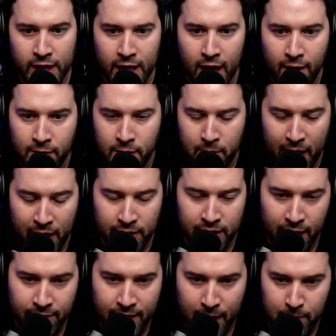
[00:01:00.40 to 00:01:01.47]
of the Powell
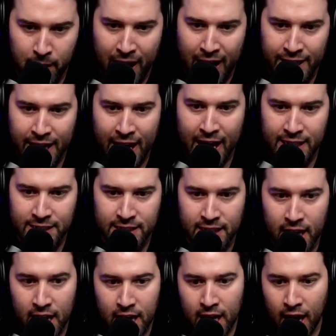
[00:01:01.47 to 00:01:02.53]
Not Found podcast,
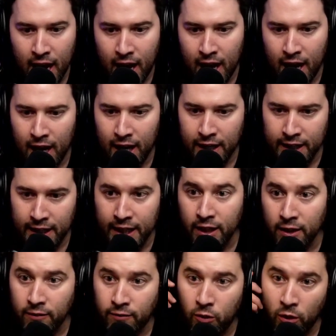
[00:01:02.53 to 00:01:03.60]

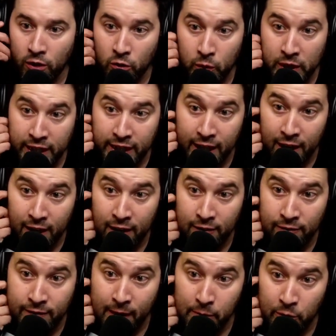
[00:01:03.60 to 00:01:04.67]
here for the week
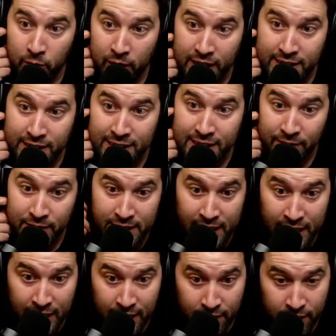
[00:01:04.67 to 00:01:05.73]
of February
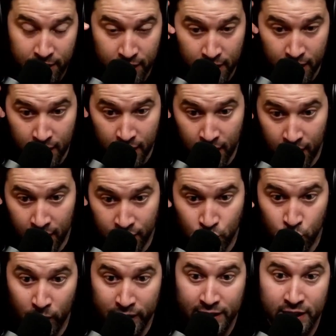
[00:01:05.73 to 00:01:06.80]
17th,
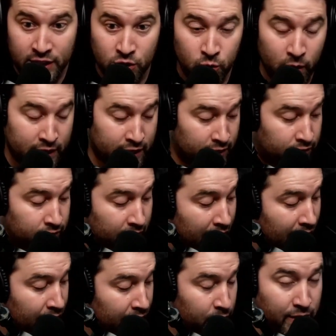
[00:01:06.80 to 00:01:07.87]

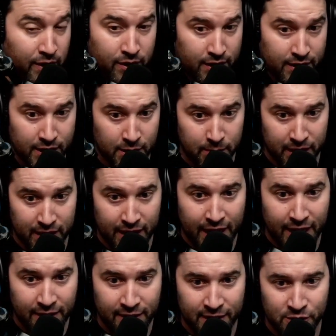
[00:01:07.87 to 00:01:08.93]
2025. We are a little bit
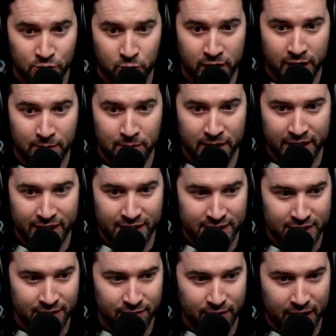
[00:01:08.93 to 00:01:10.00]
late this week because
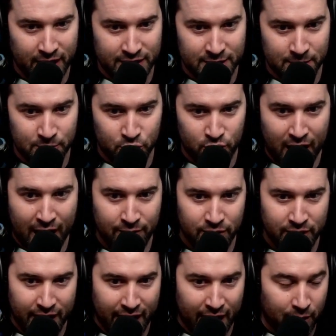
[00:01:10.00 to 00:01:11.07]
of some travel
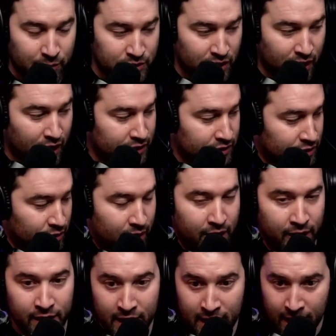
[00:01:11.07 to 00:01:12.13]
that I was on, so
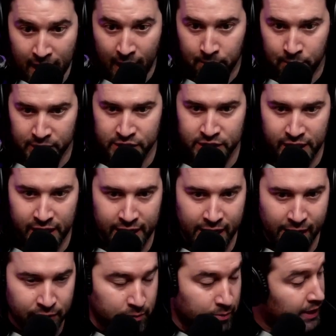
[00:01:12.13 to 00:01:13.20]
I appreciate
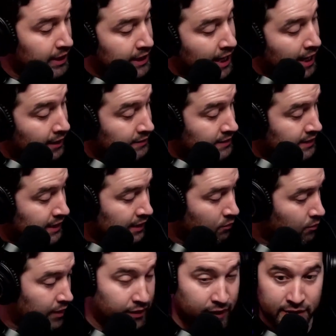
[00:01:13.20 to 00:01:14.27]
everybody kind of sticking
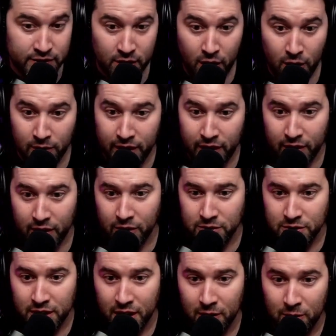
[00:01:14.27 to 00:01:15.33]
with us. Oh, there
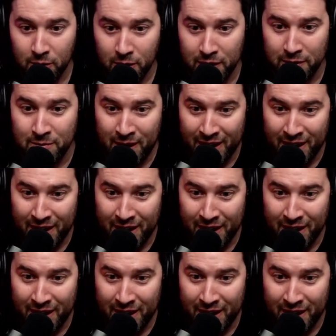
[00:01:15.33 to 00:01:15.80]
goes one of